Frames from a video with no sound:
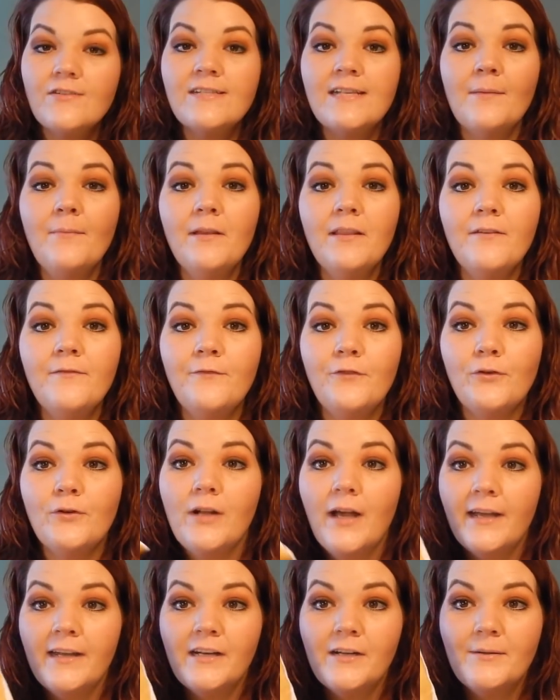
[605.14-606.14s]
So some of the food
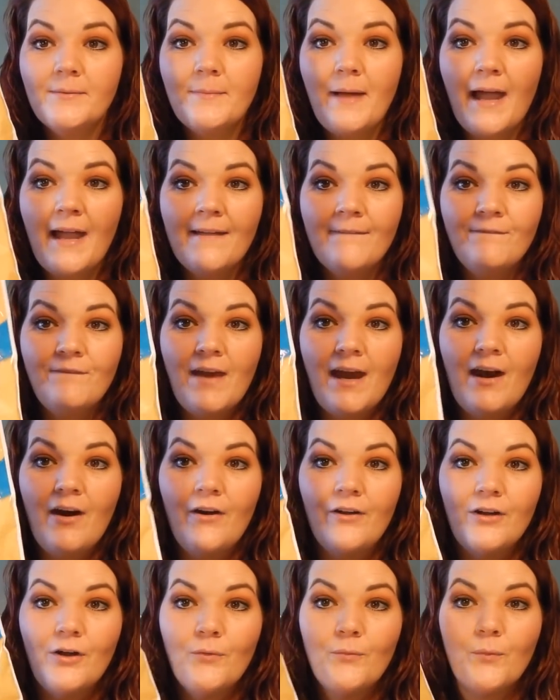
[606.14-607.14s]
item I
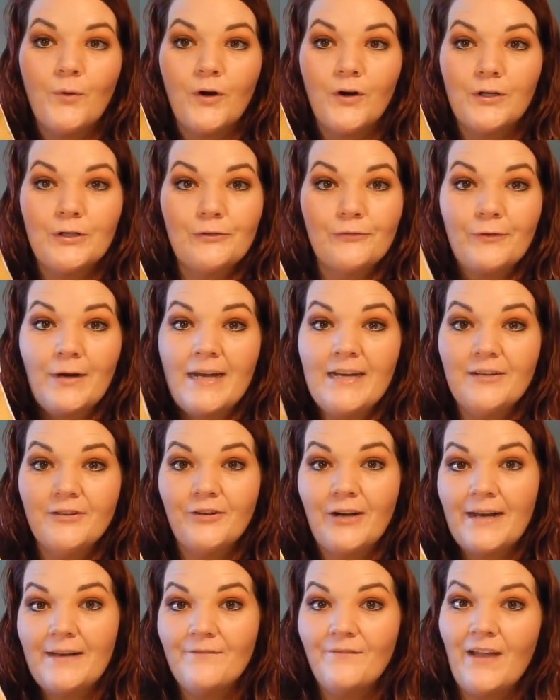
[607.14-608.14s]
found were great,
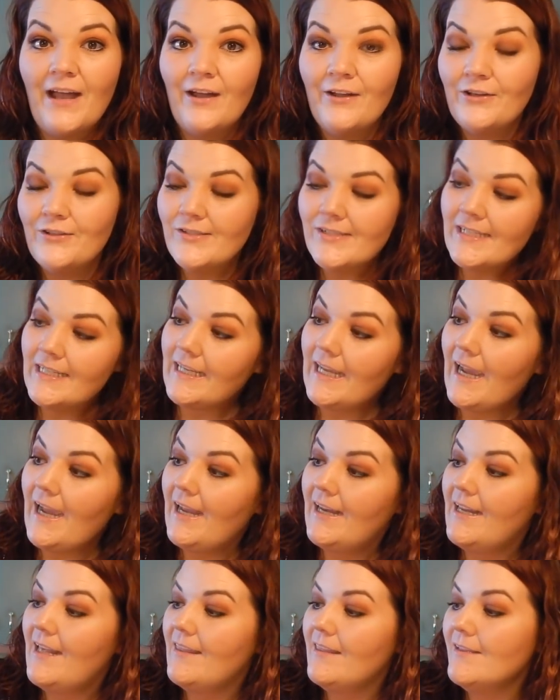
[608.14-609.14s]
great values
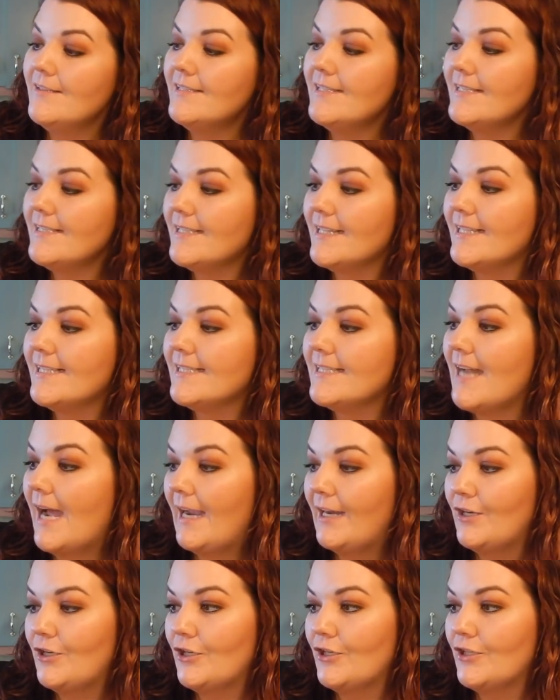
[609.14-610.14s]
again. This is the
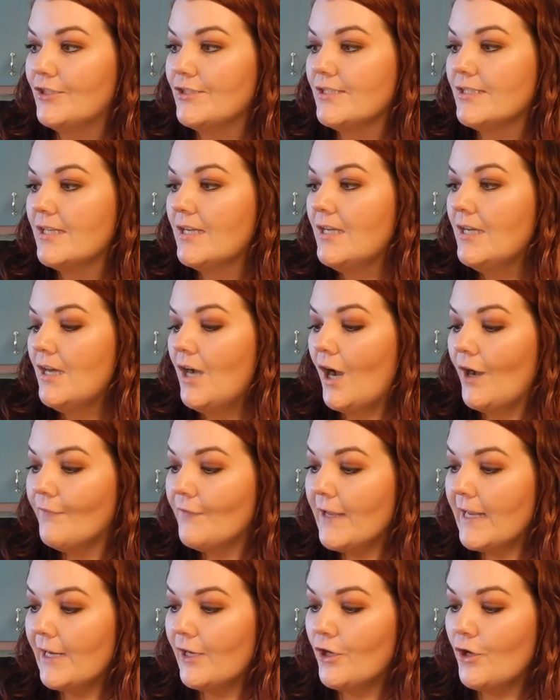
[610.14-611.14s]
Snyder's of
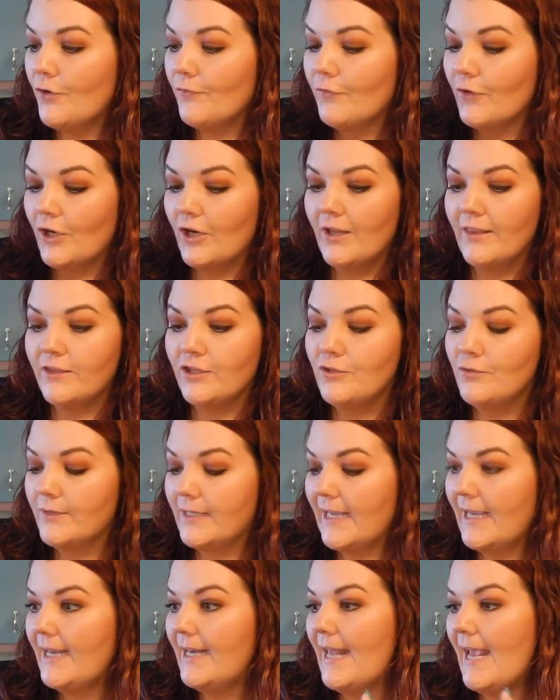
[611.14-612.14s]
Hanover. You
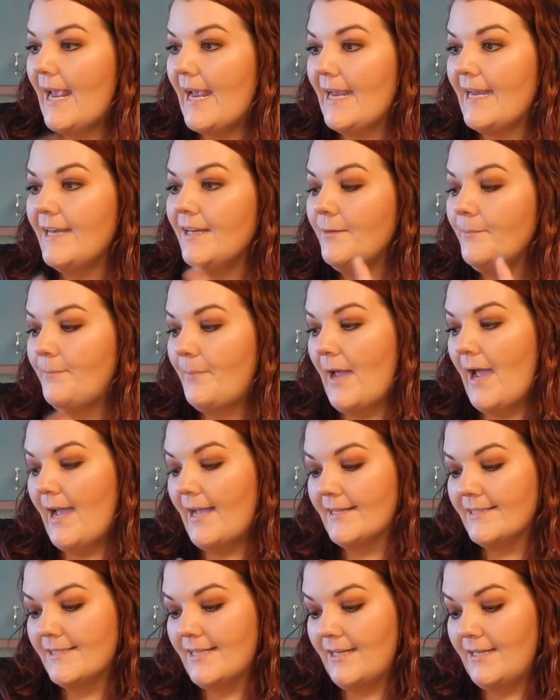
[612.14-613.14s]
get eight
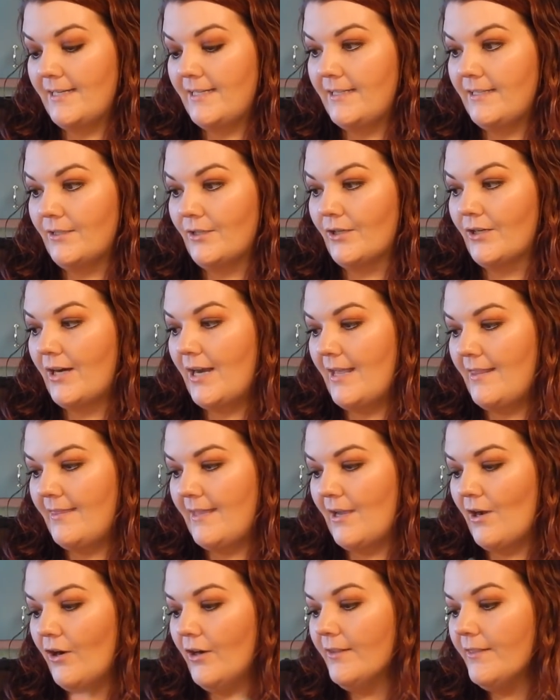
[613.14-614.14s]
bags in here and
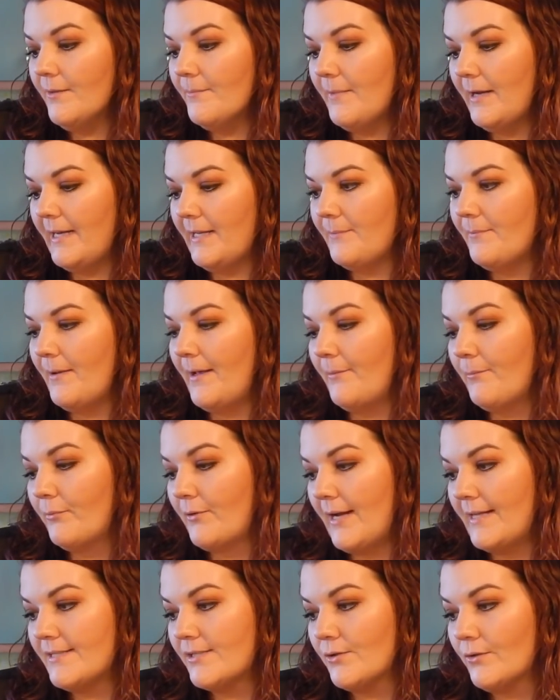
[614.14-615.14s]
they are the mini
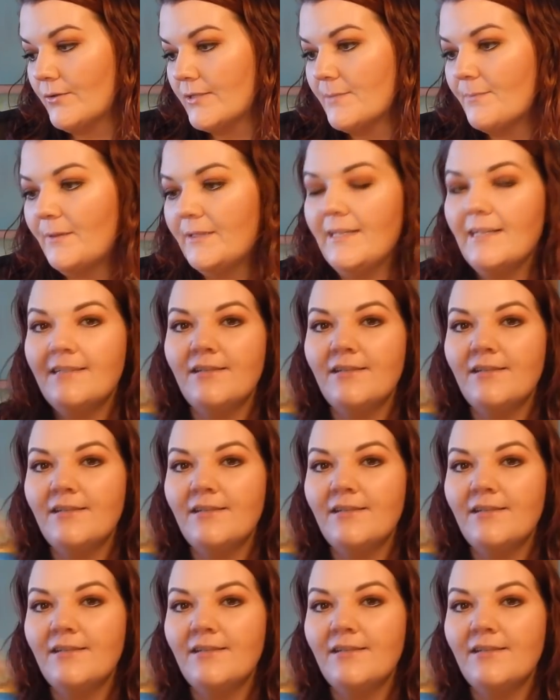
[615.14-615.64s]
pretzels, but